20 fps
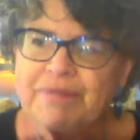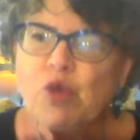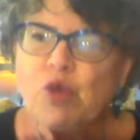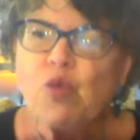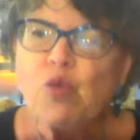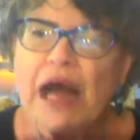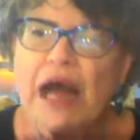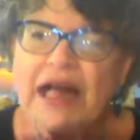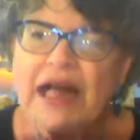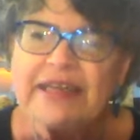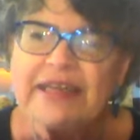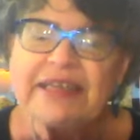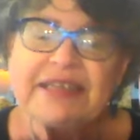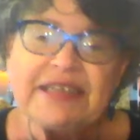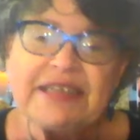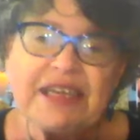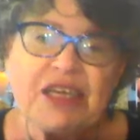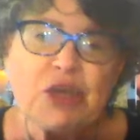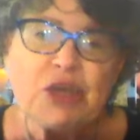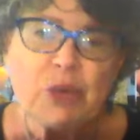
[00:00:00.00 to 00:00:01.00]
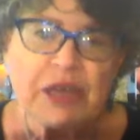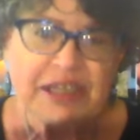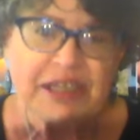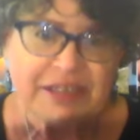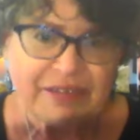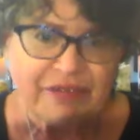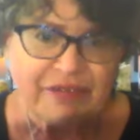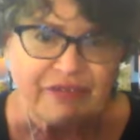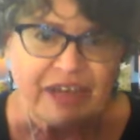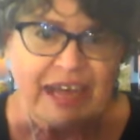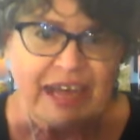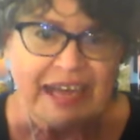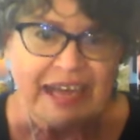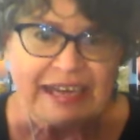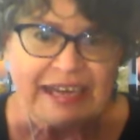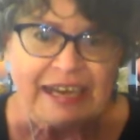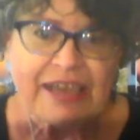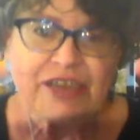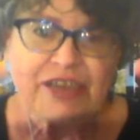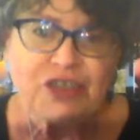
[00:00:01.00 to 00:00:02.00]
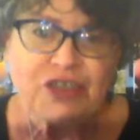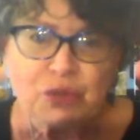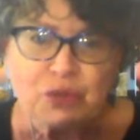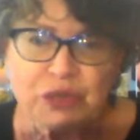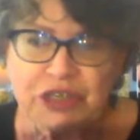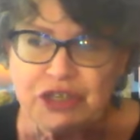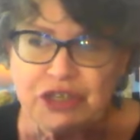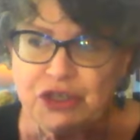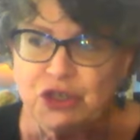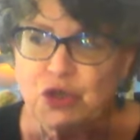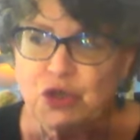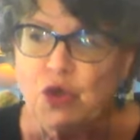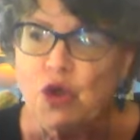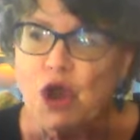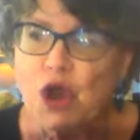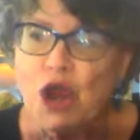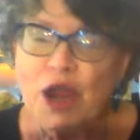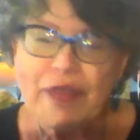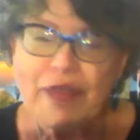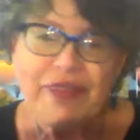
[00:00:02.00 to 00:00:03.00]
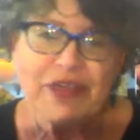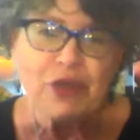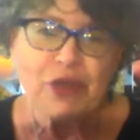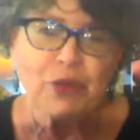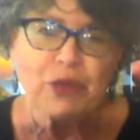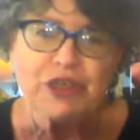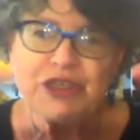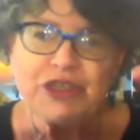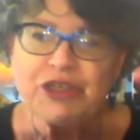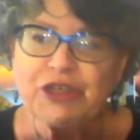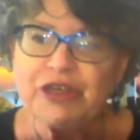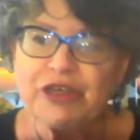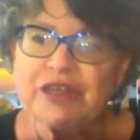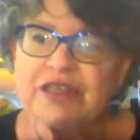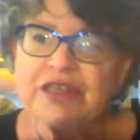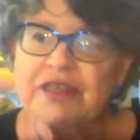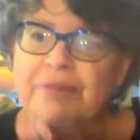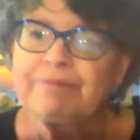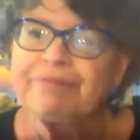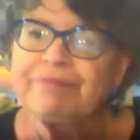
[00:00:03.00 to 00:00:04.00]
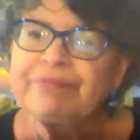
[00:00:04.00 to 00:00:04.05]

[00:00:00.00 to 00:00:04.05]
while continuing to fight to restore the originals.